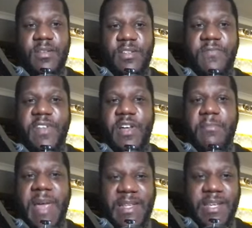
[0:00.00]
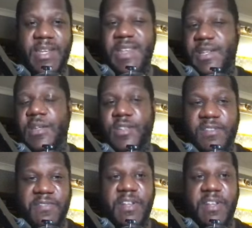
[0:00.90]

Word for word: Something like Matic. Yes, it does something